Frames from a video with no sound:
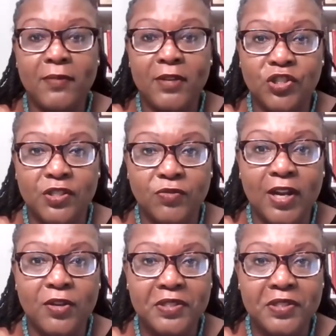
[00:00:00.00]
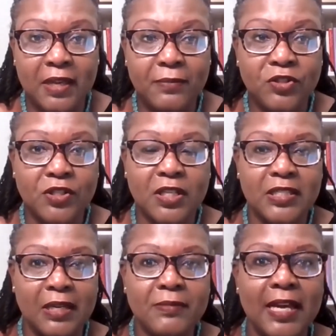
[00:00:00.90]
images, right? Using images because
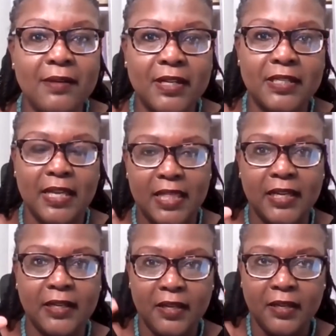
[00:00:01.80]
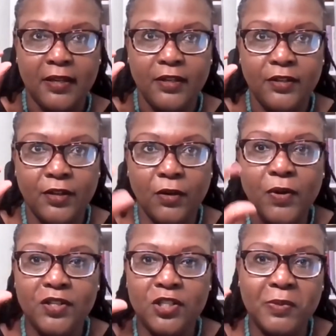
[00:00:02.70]
sometimes because I think you don't
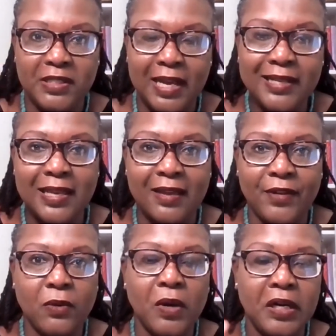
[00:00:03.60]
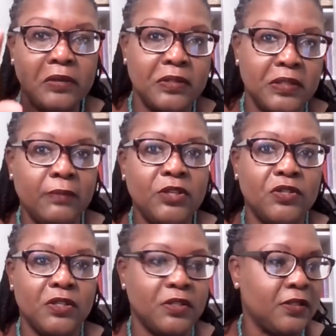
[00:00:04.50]
want to just be text heavy. You want to use
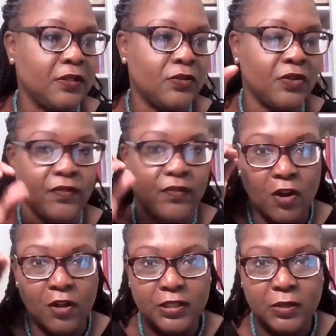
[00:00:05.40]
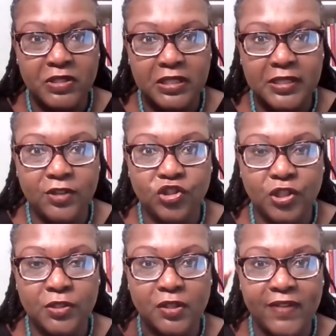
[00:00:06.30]
images to sort of call someone's
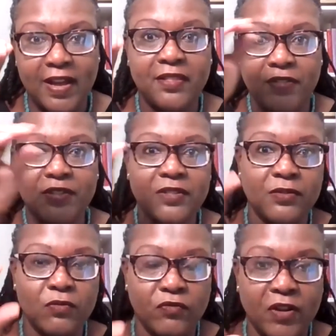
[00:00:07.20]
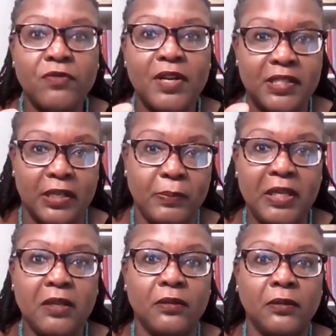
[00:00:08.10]
attention to the fact that this is a fundraising
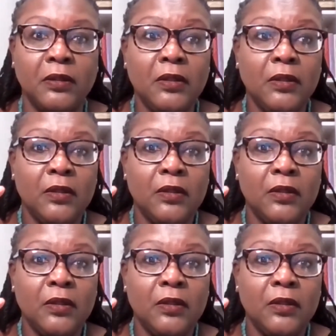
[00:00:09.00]
appeal